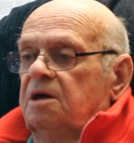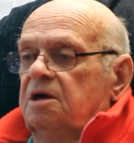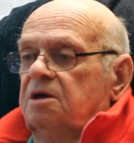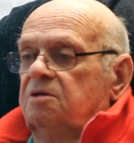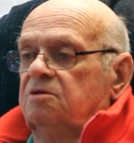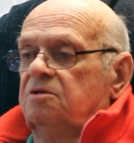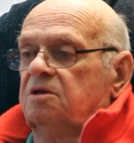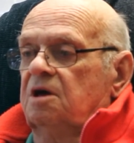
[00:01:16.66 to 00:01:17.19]

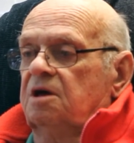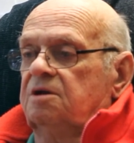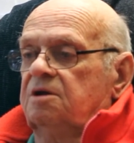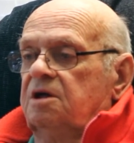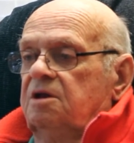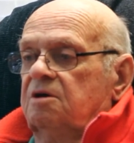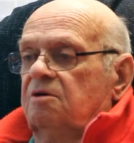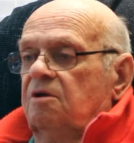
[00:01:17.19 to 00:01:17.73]
at
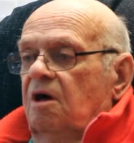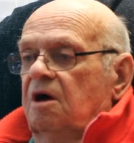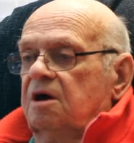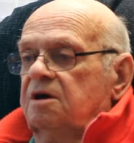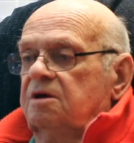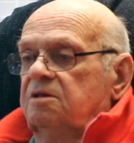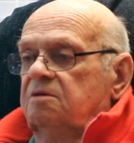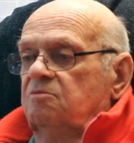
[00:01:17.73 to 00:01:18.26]
8
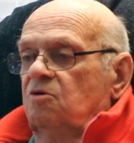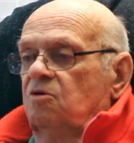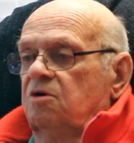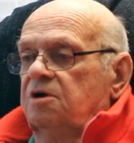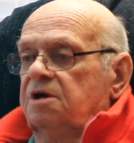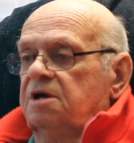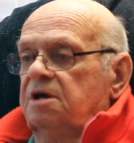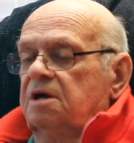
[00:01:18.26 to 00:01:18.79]
o'clock in the
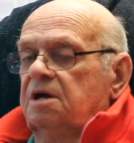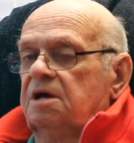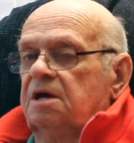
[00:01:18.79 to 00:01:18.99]
morning